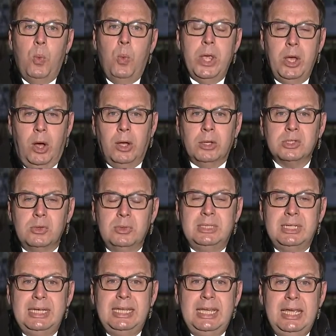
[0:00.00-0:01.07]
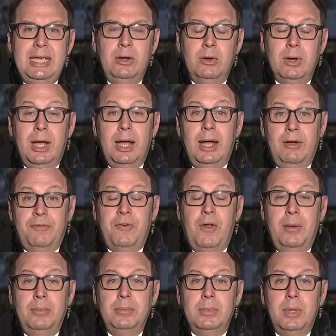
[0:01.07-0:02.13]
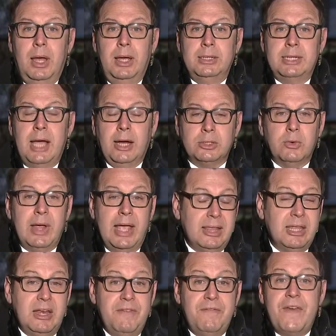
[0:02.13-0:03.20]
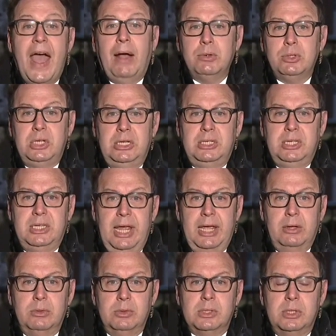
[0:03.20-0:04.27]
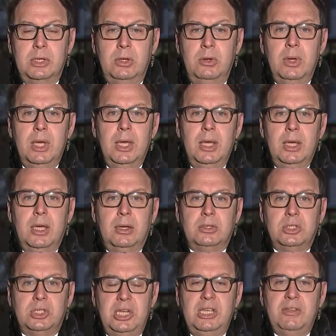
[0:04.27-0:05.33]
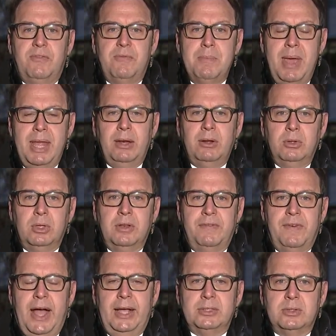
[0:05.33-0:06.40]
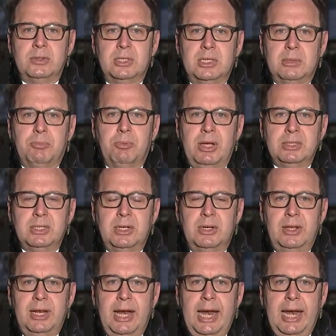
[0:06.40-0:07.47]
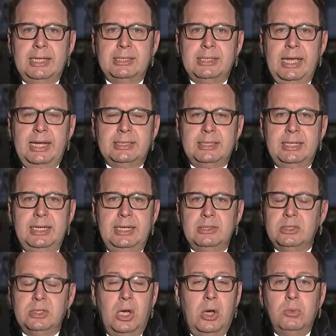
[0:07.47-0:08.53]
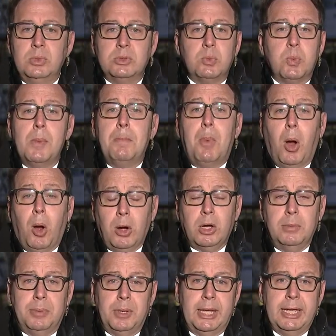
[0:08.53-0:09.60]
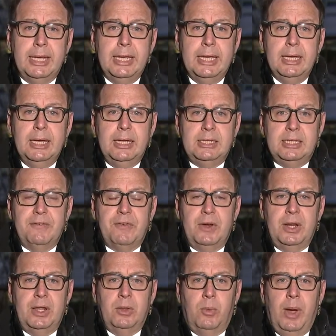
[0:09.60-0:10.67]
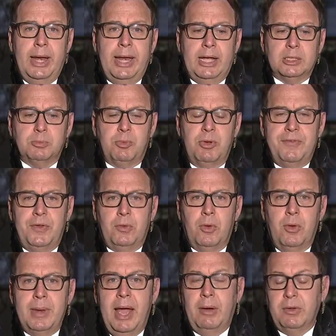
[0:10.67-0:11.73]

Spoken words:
We also did hear from Dr. Anthony Fauci today, who is the new chief medical advisor to the president of the United States, and his tone was remarkably different in the White House briefing room.